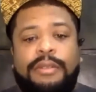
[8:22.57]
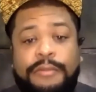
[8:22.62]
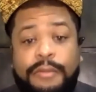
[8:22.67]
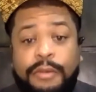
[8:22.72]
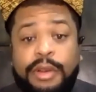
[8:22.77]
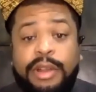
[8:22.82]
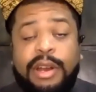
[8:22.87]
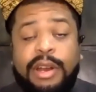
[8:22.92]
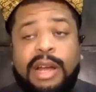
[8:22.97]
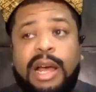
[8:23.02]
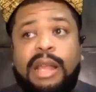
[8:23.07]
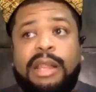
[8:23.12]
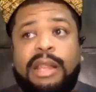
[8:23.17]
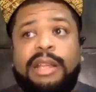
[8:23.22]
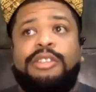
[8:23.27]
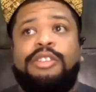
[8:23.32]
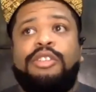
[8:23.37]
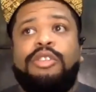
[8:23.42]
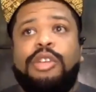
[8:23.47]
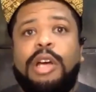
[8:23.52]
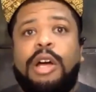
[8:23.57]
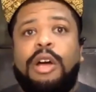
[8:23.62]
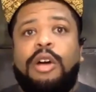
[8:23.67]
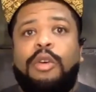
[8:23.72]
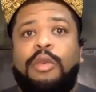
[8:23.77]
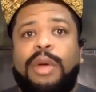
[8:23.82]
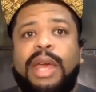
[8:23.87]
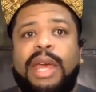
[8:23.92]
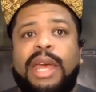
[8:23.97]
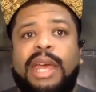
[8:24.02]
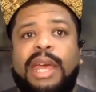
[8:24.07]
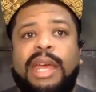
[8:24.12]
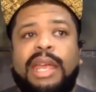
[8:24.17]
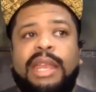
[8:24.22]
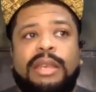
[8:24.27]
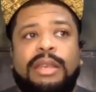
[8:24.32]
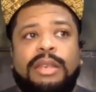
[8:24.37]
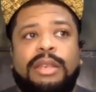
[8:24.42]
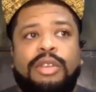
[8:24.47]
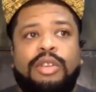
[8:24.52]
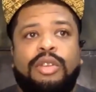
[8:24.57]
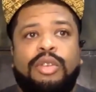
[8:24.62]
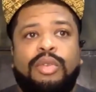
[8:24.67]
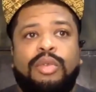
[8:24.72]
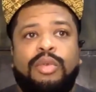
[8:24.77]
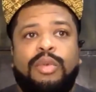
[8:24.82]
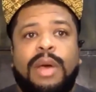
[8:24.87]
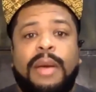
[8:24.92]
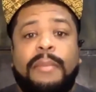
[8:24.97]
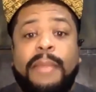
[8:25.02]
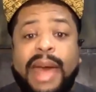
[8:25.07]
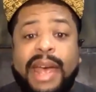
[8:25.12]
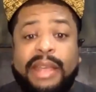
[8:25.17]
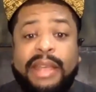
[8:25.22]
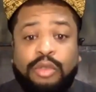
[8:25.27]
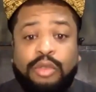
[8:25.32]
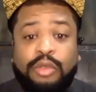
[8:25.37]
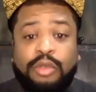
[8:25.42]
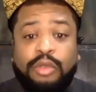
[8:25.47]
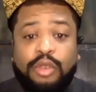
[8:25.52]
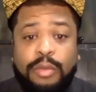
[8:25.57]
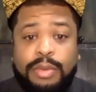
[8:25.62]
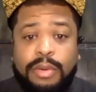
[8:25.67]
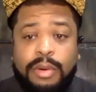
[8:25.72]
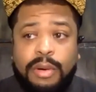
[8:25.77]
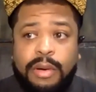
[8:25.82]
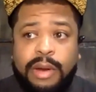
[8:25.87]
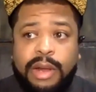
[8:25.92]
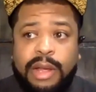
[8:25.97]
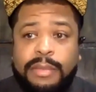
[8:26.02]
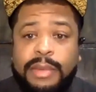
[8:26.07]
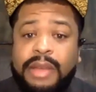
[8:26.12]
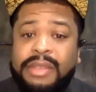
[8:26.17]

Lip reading: 4-year college, you go into a master program.